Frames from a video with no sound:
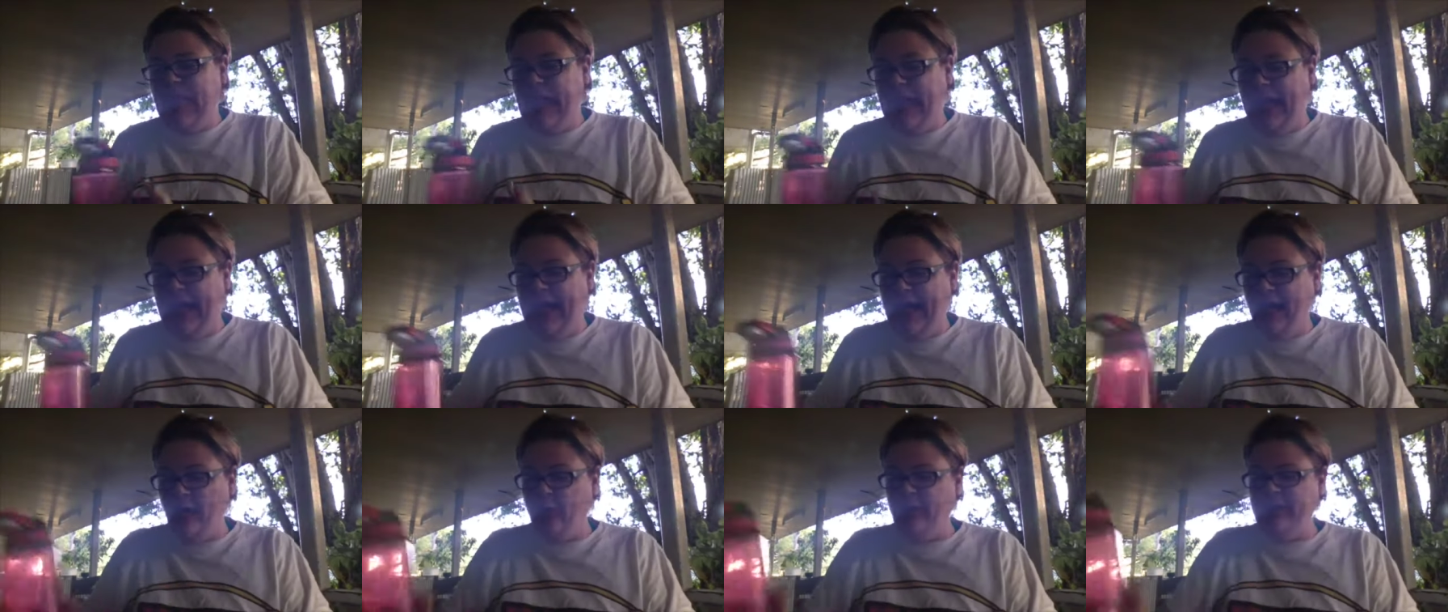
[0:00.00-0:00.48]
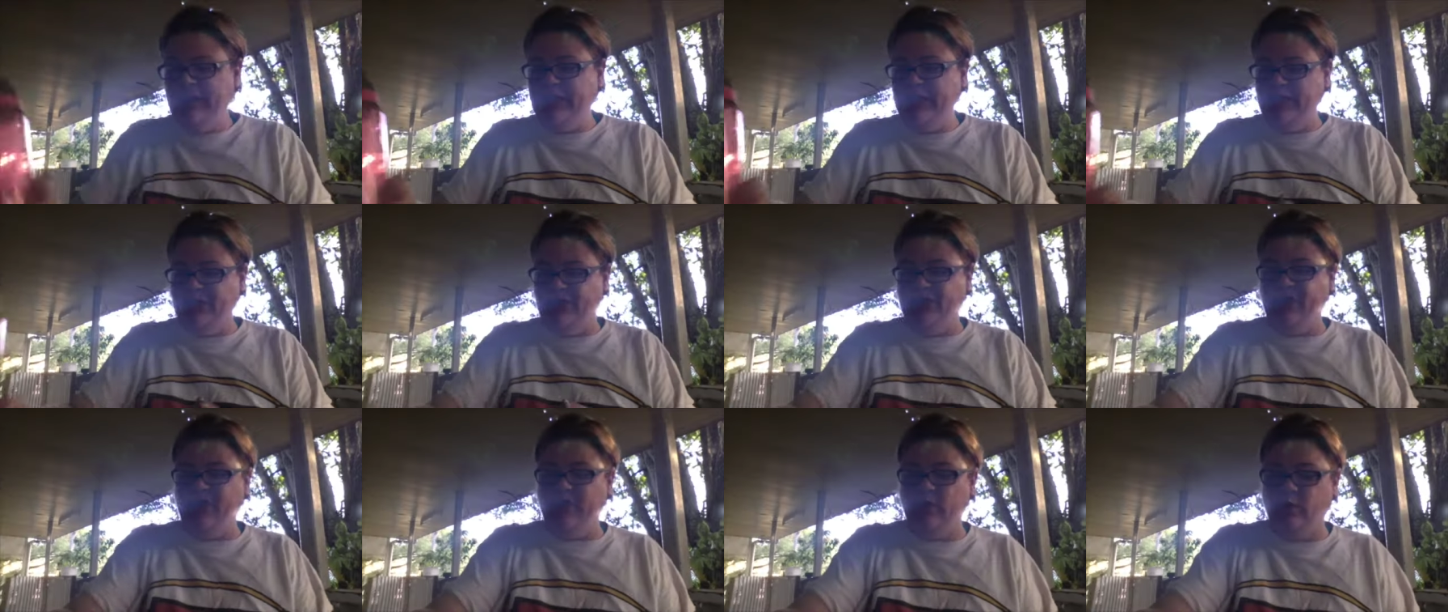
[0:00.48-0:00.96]

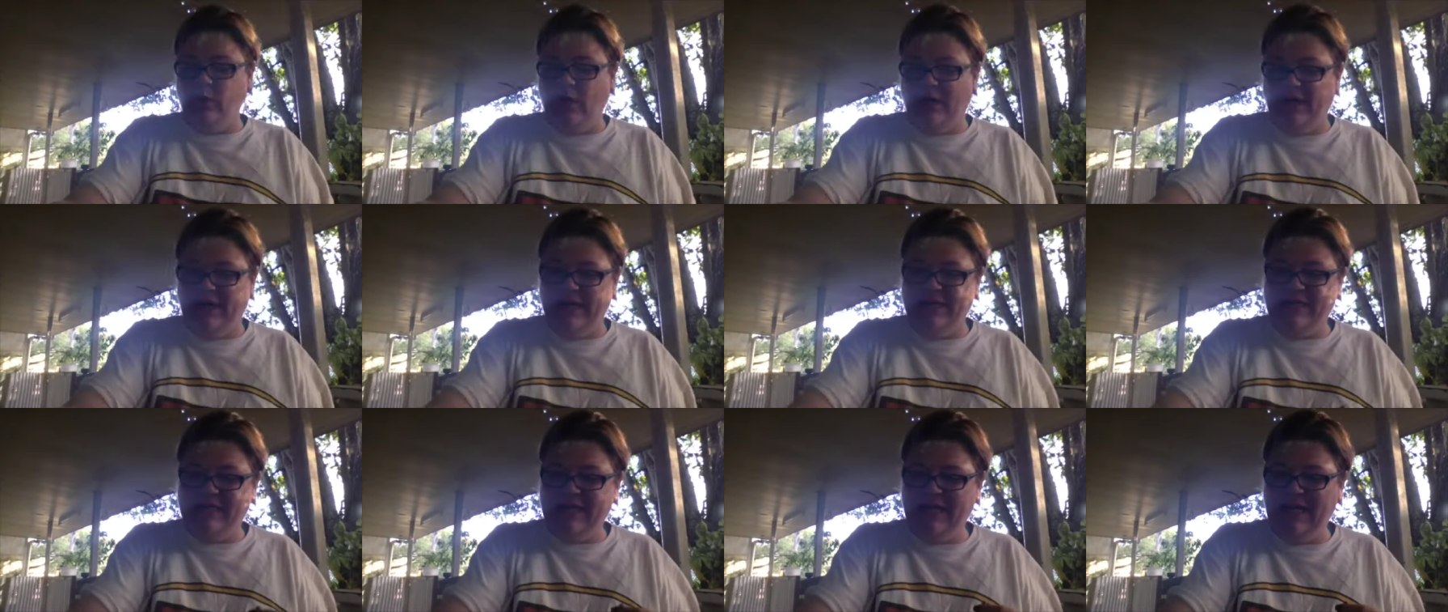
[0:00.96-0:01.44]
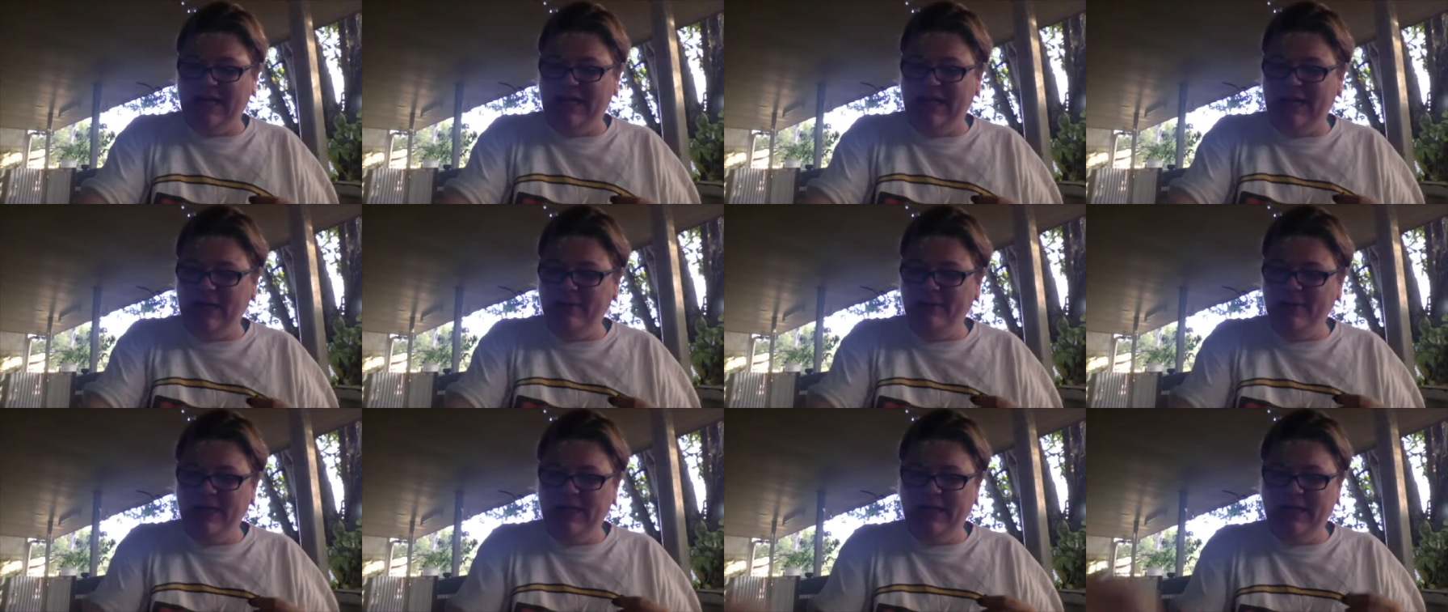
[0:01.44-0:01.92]
Acquisitions wise,
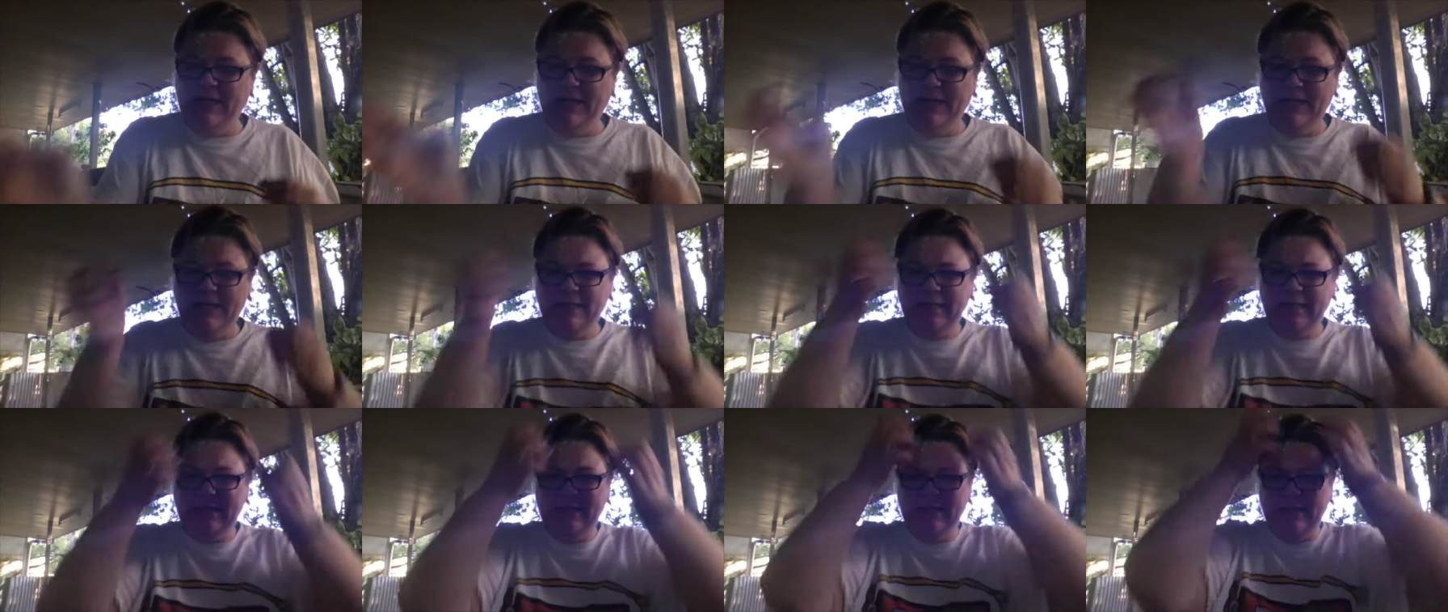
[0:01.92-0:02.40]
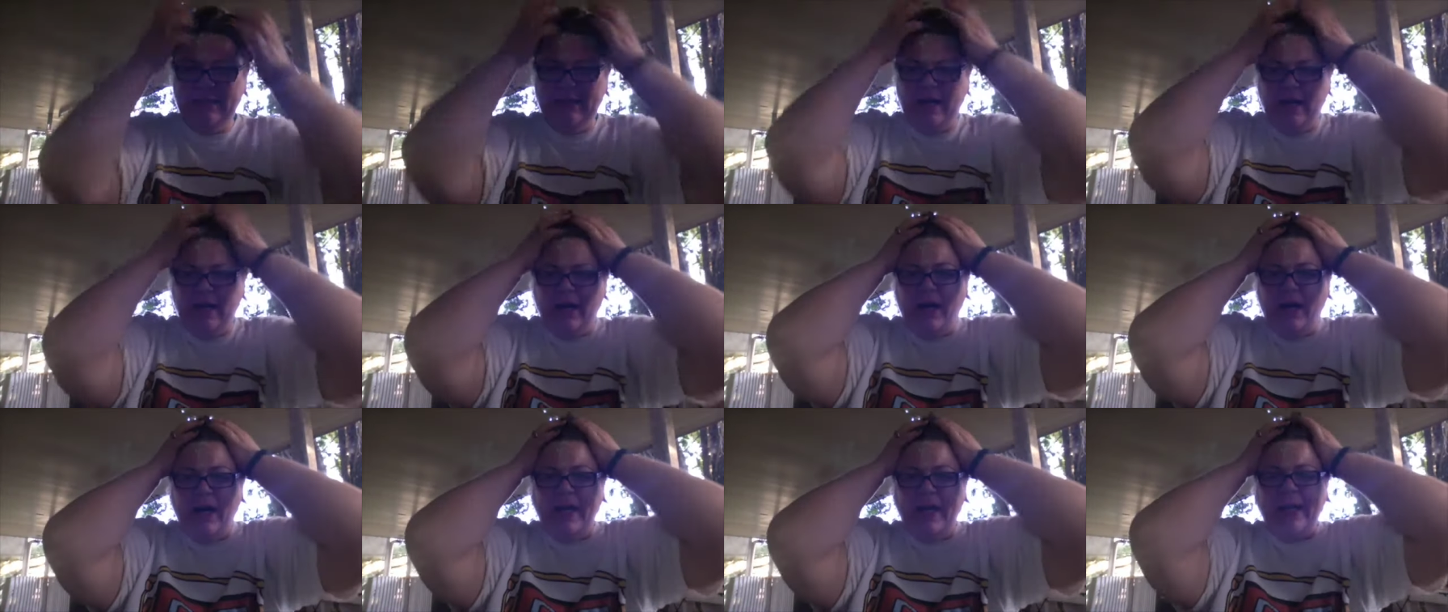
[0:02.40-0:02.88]
um,
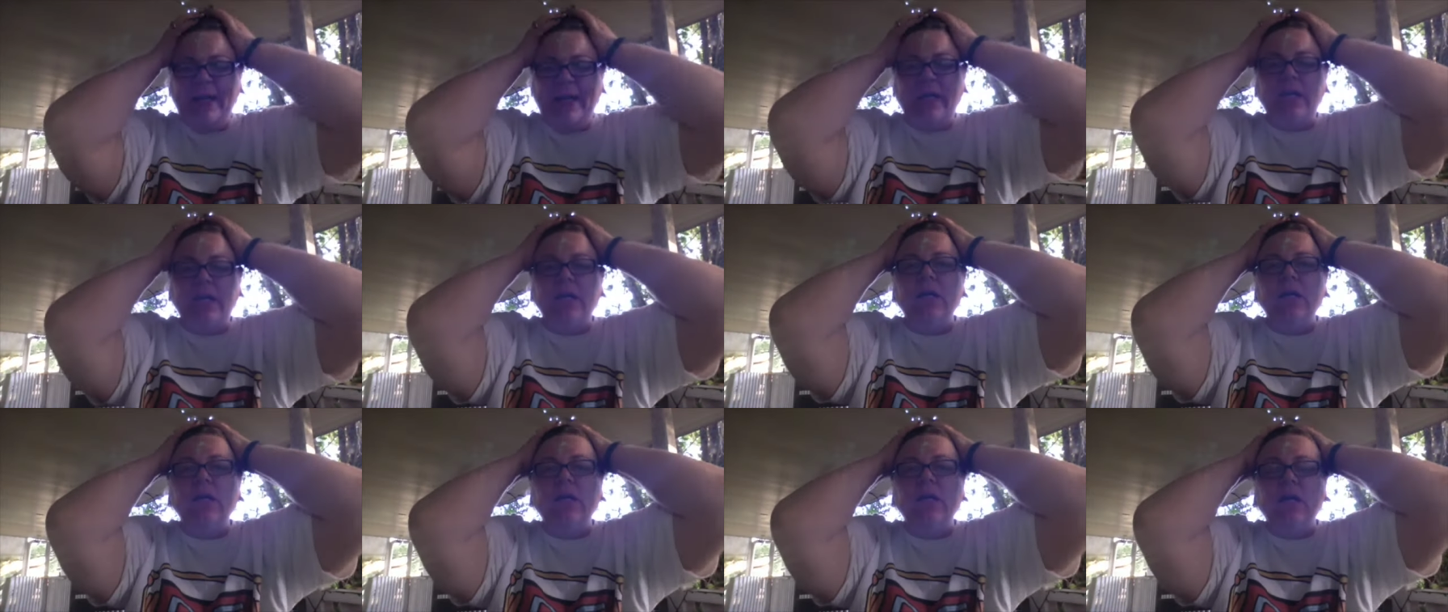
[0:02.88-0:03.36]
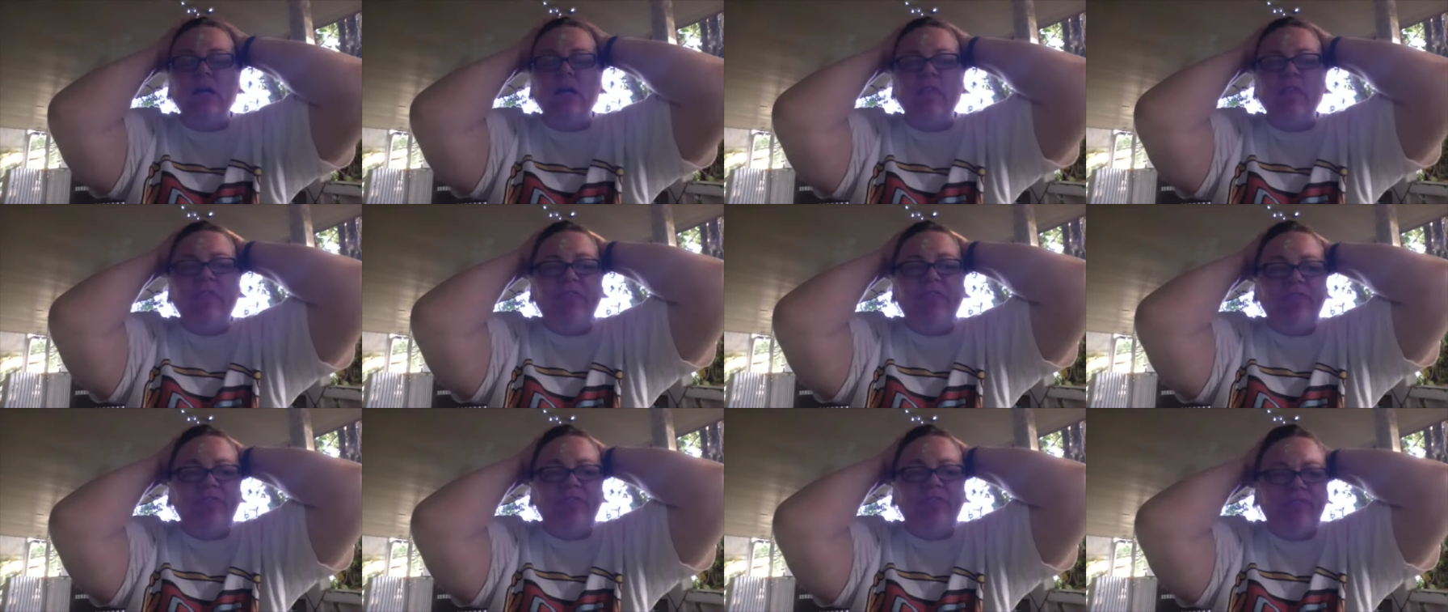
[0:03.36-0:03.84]
I
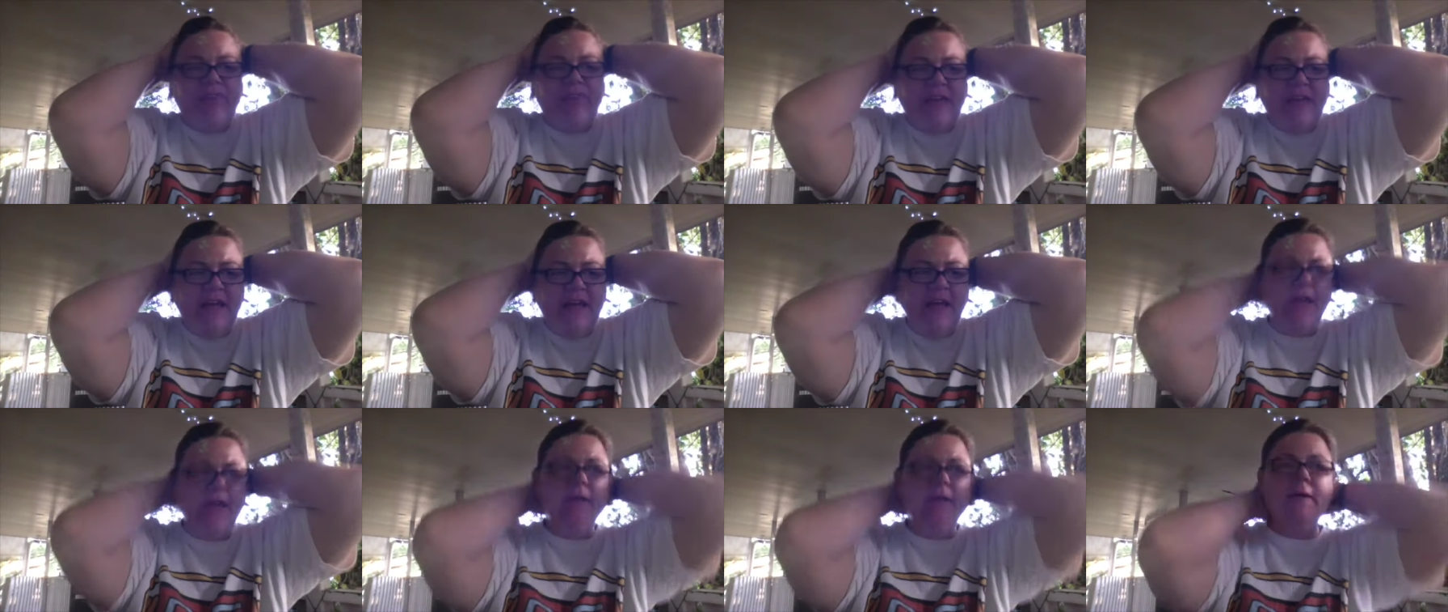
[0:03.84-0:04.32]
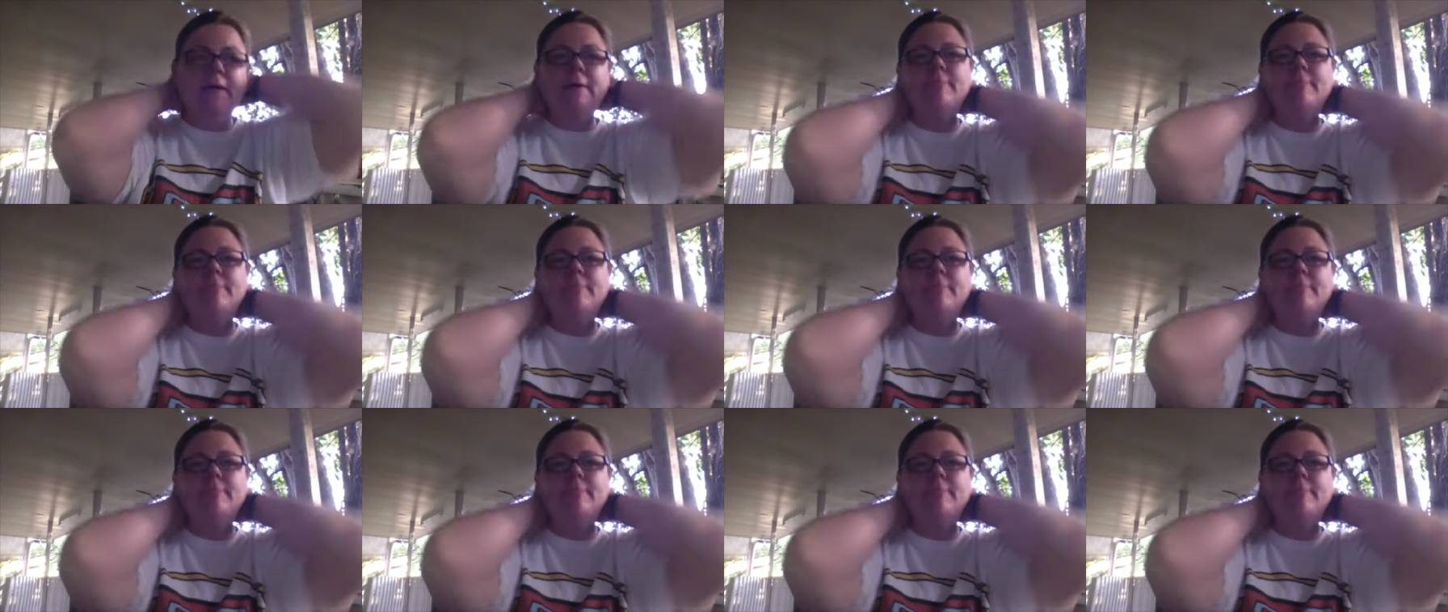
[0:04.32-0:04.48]
think